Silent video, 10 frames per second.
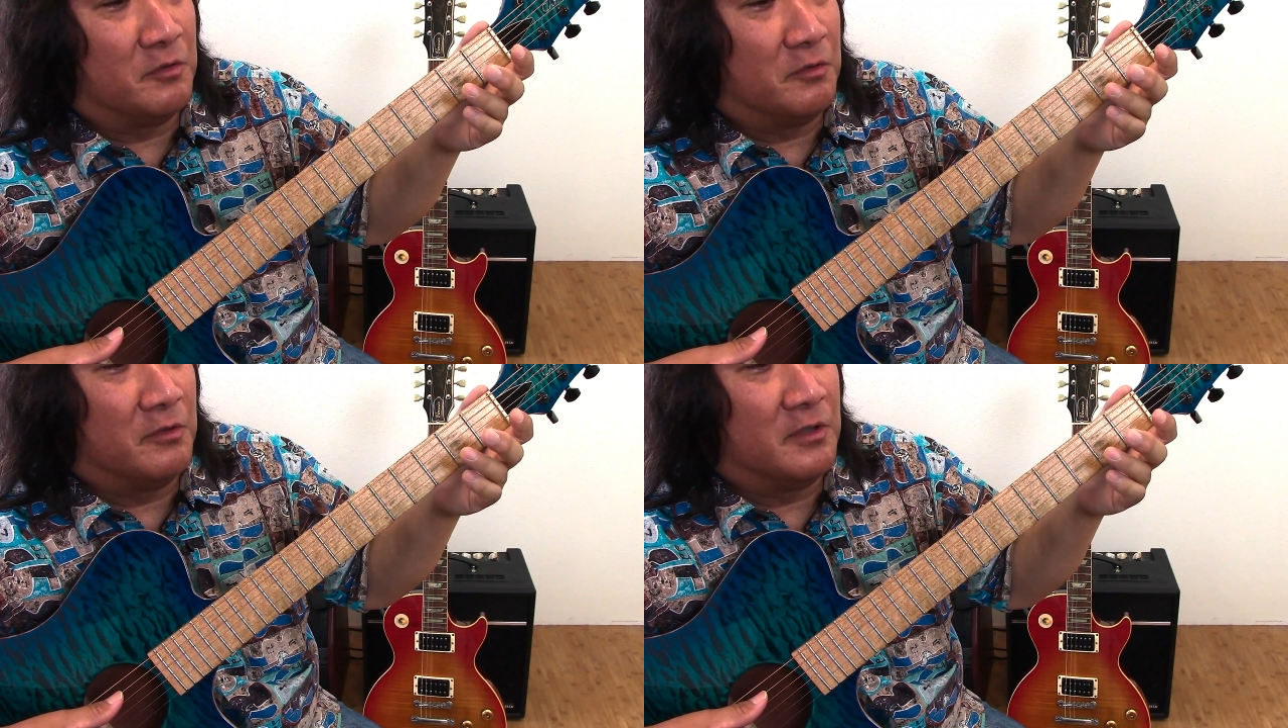
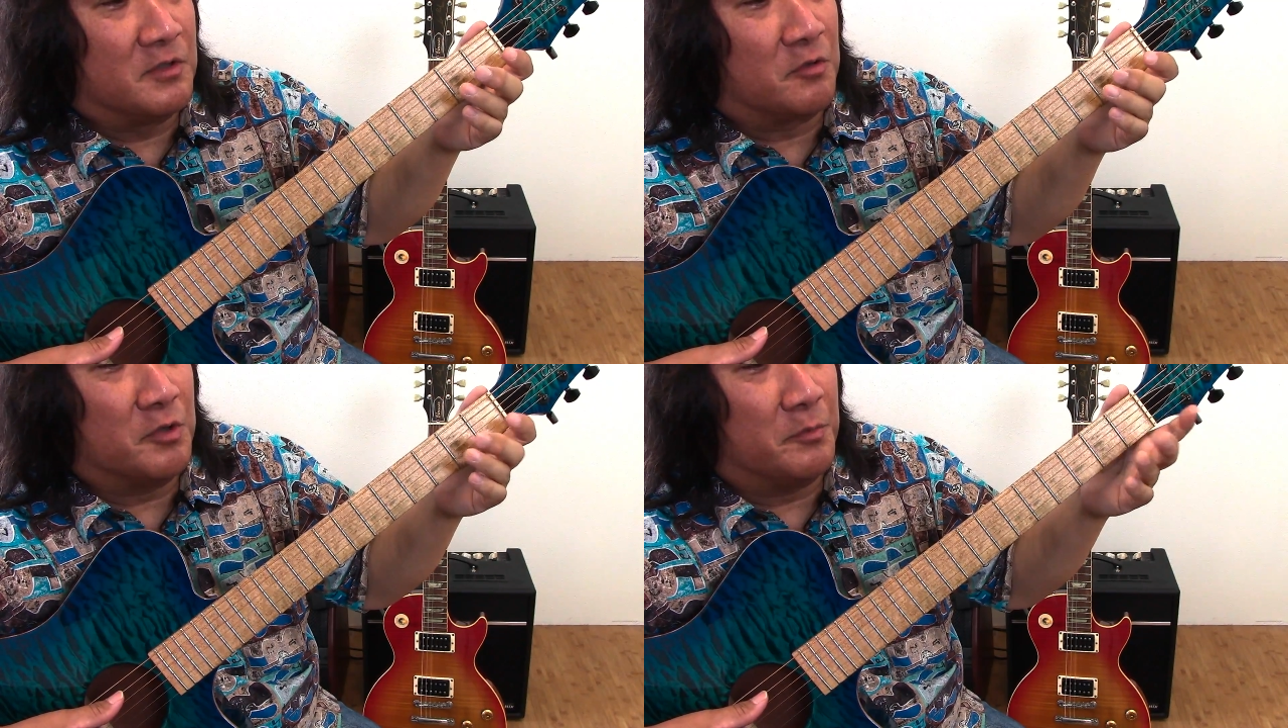to
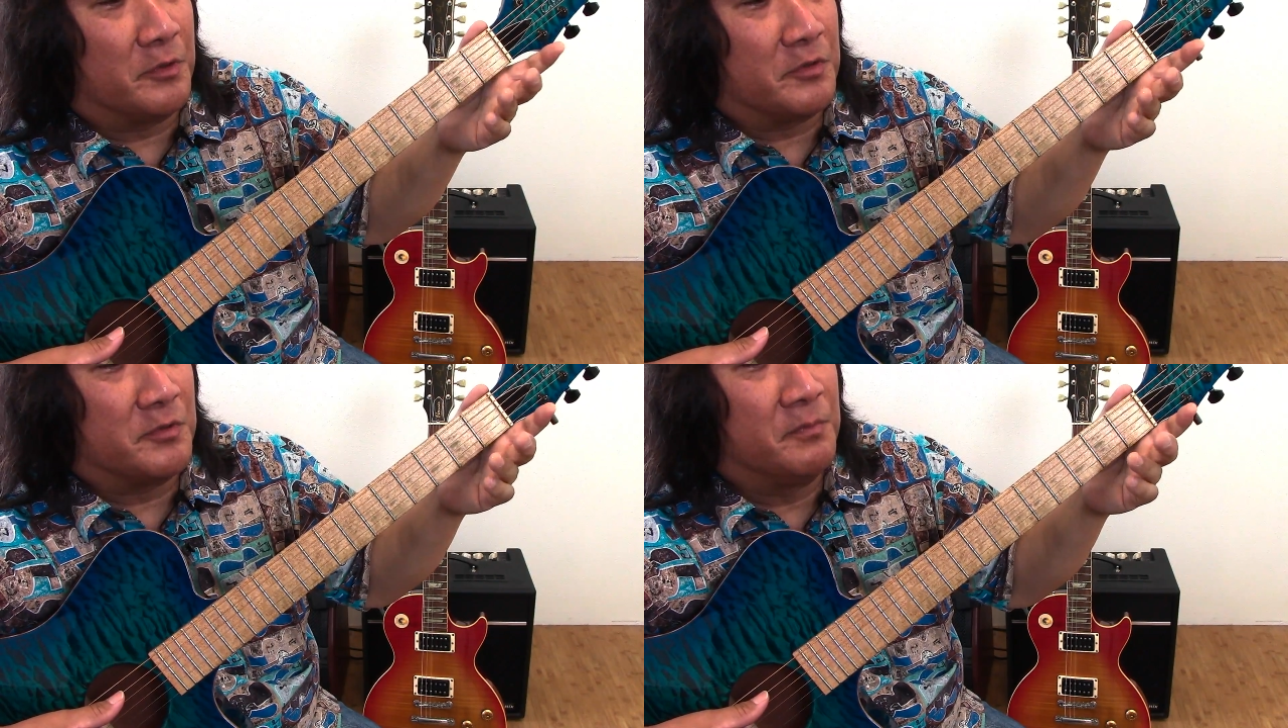this chord
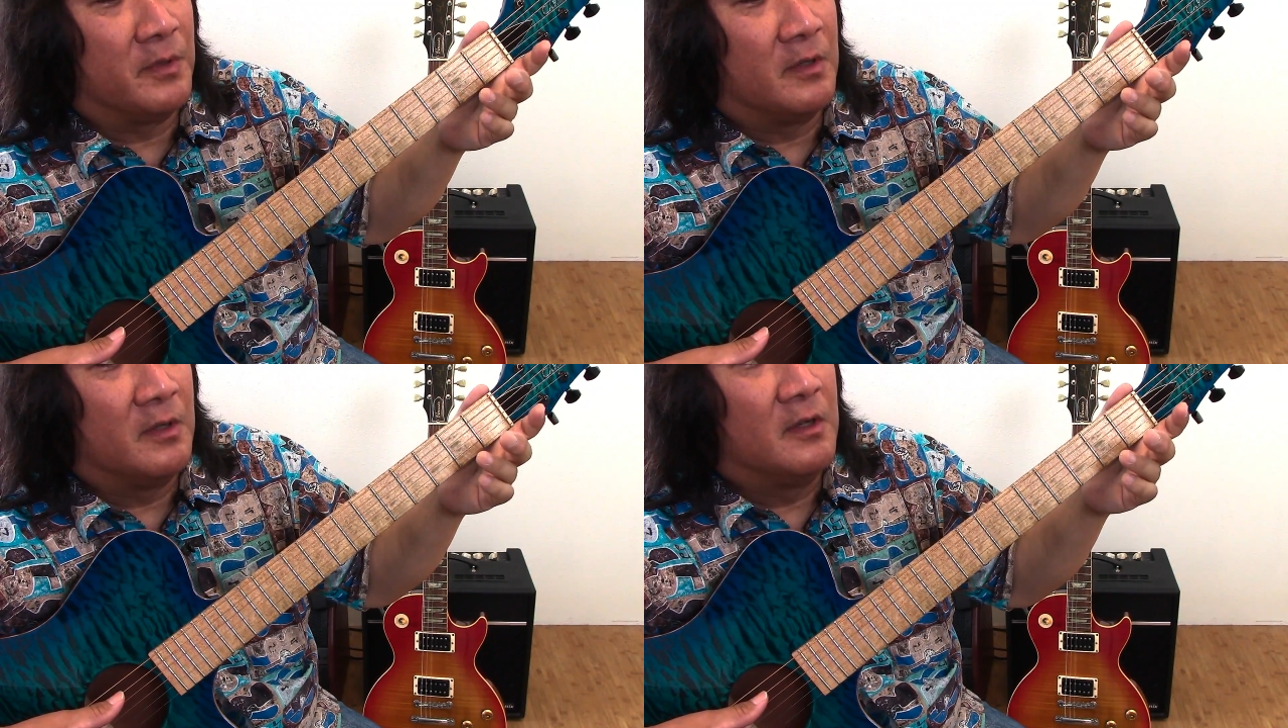progression.
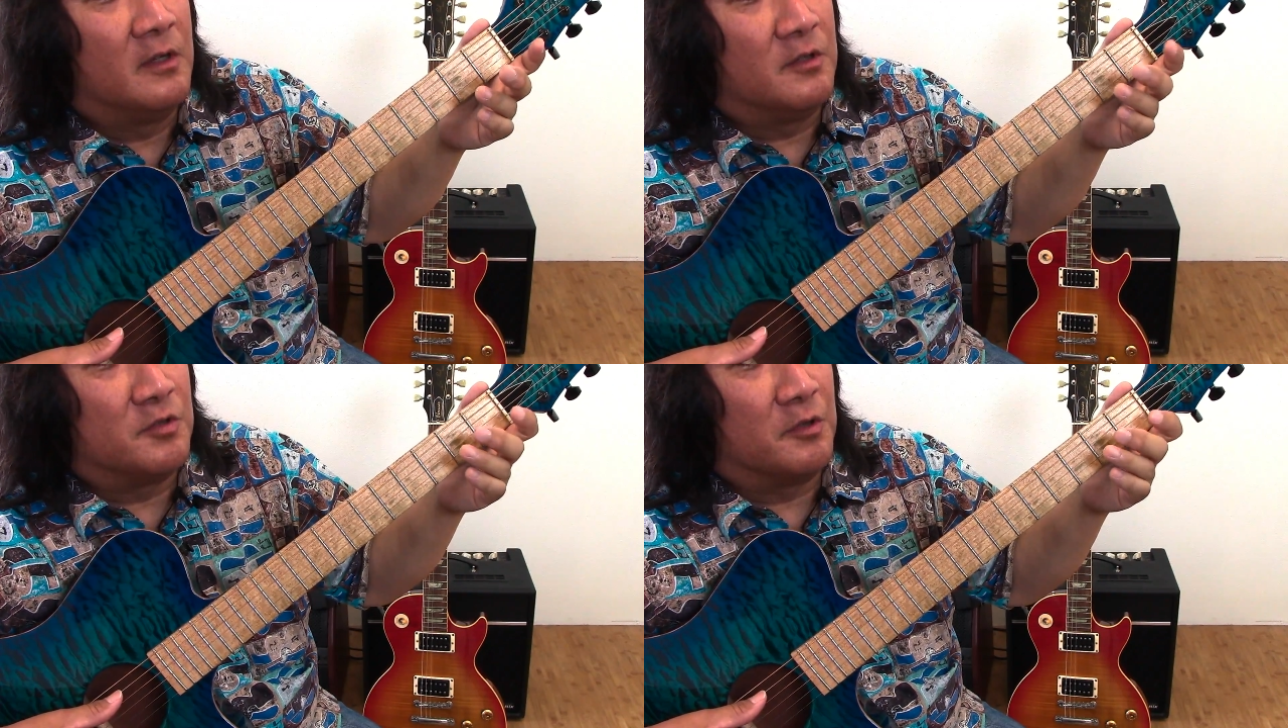
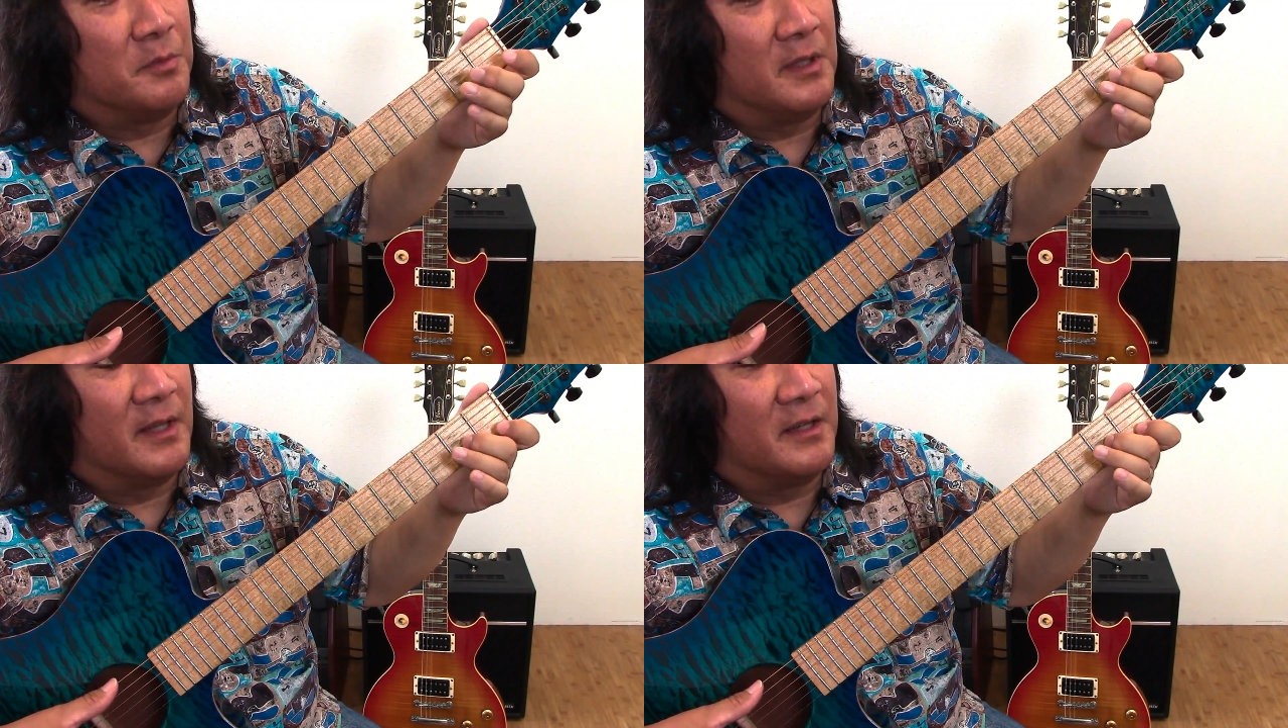So
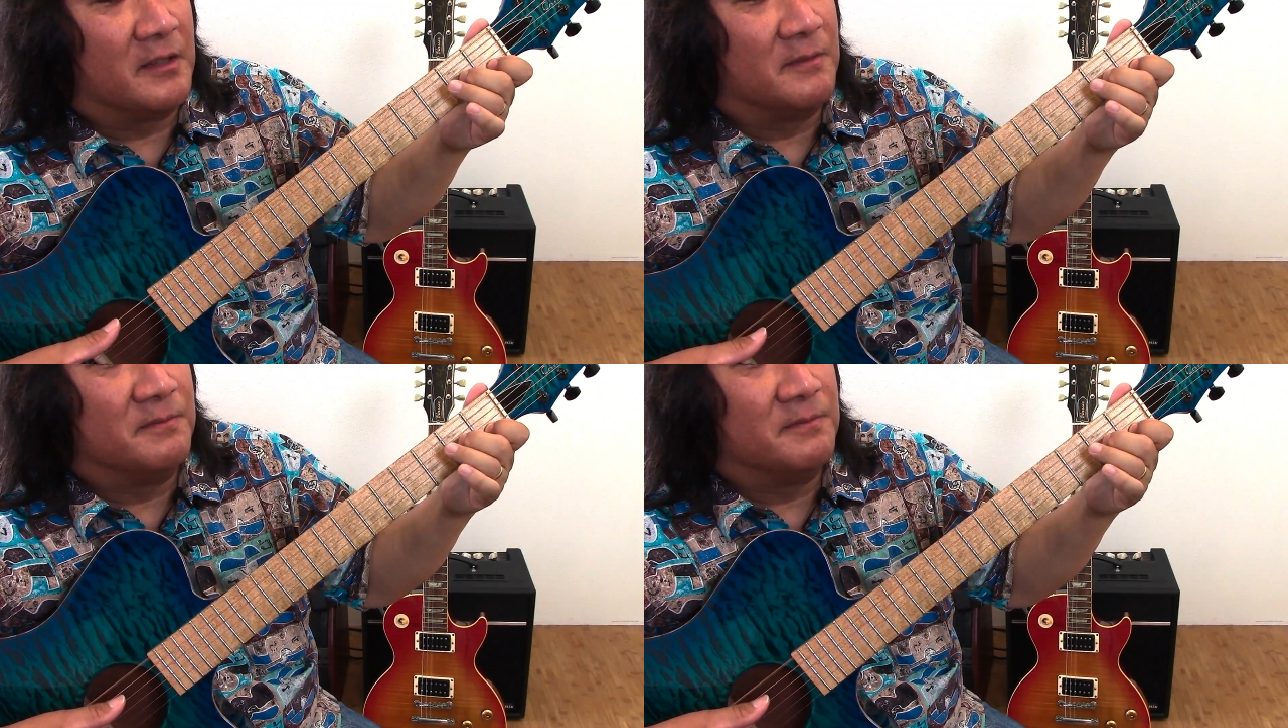it'd be like,